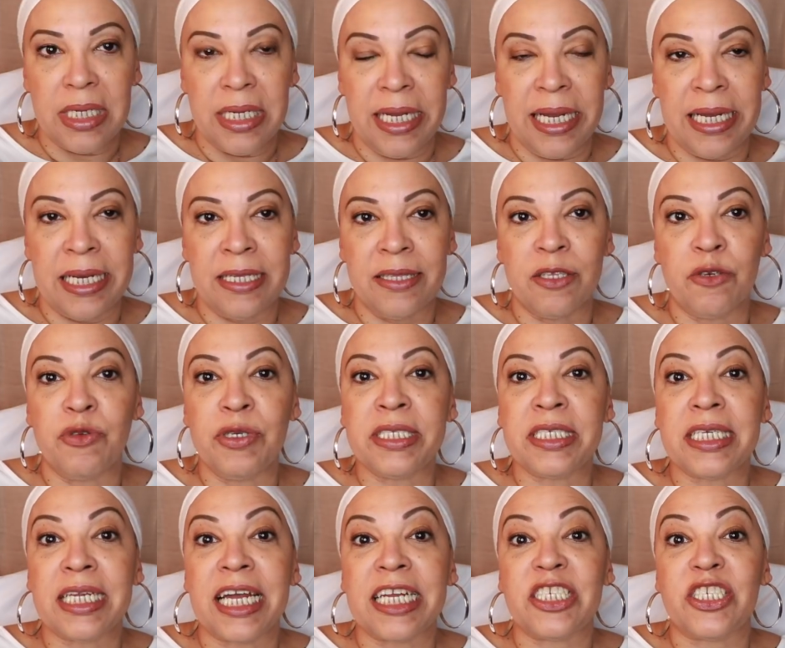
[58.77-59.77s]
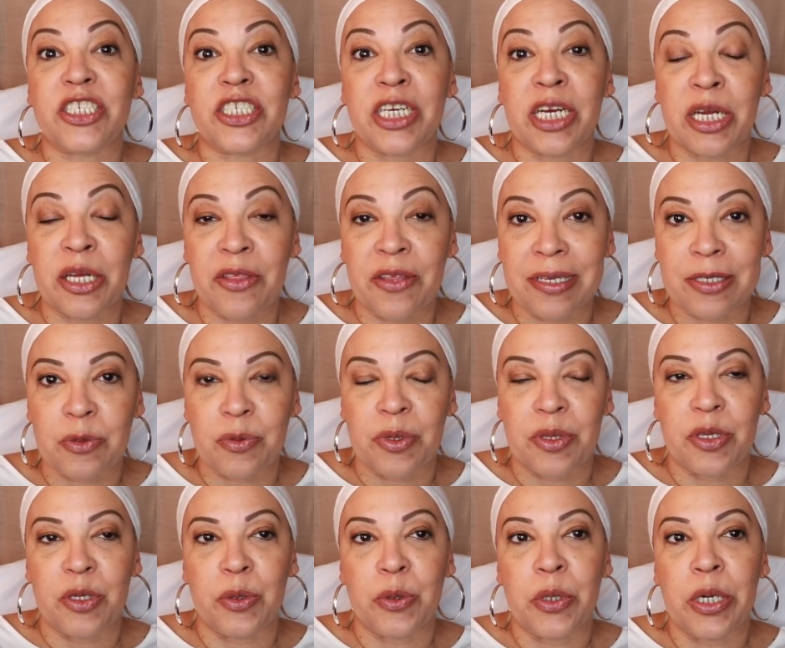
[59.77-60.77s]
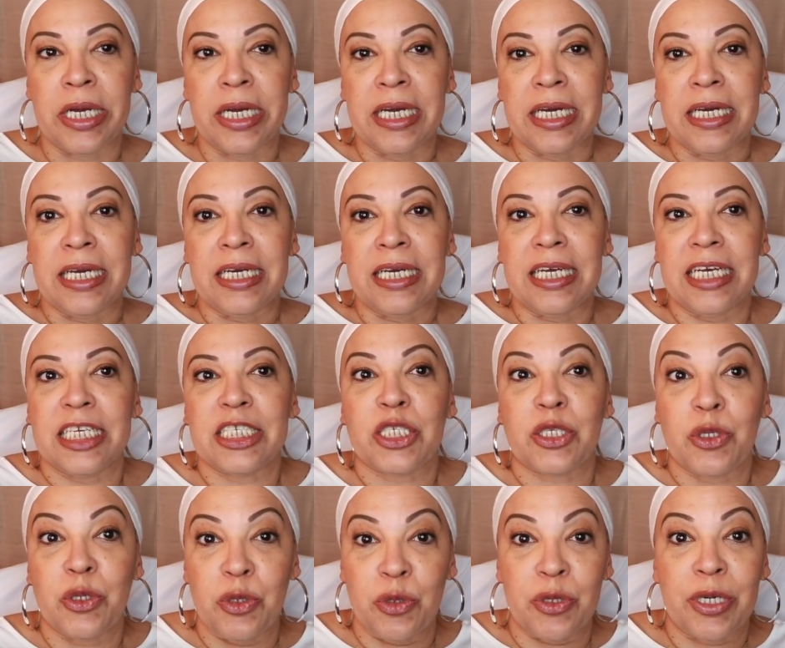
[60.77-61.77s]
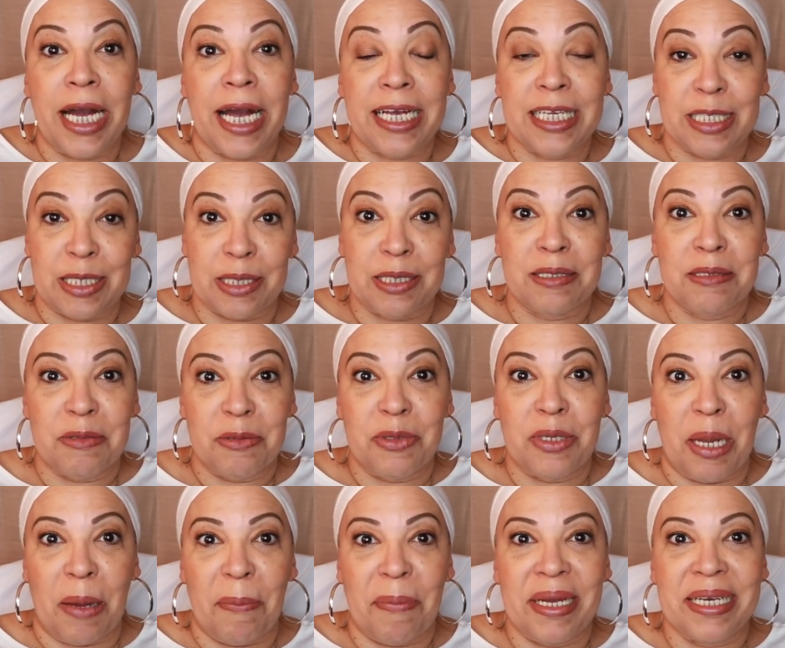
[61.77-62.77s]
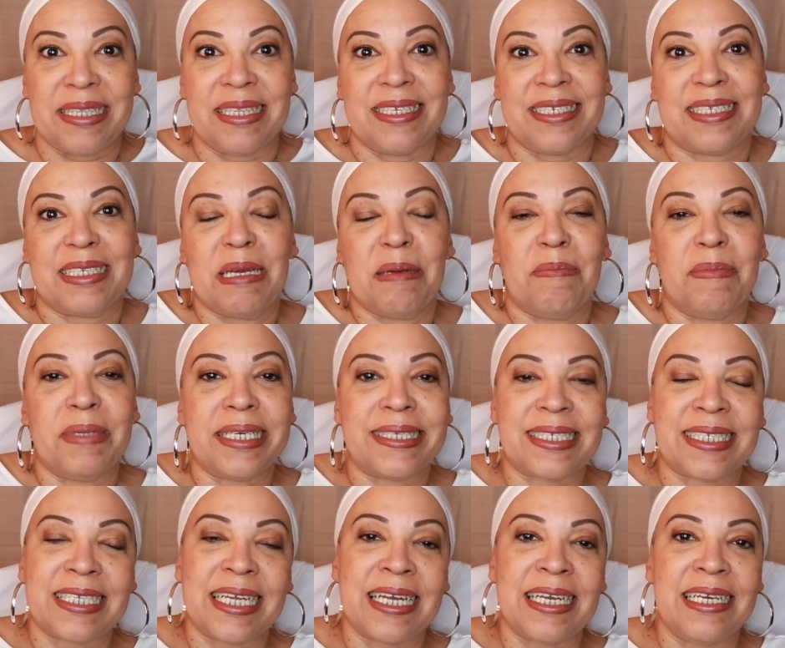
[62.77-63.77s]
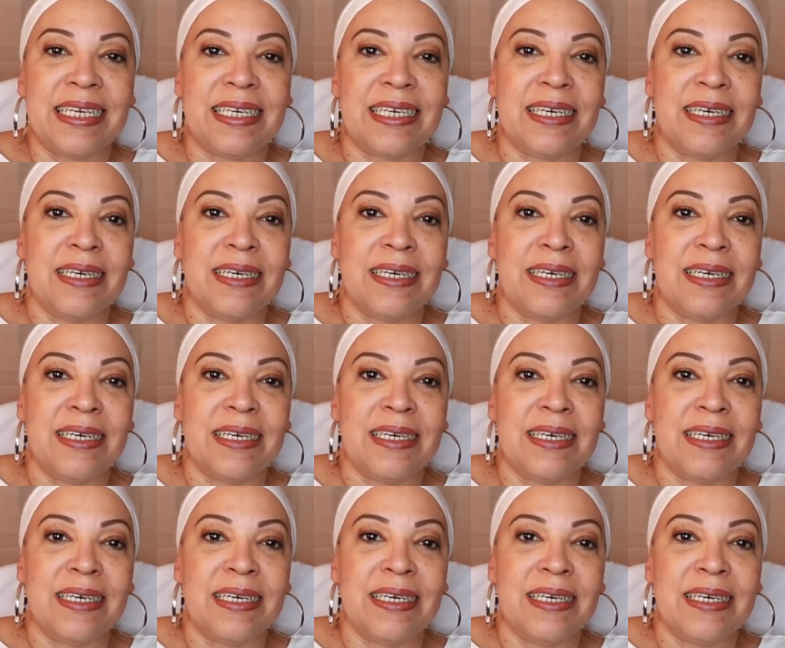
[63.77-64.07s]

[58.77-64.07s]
And the reason I share this with you is so you guys will not make the same mistake.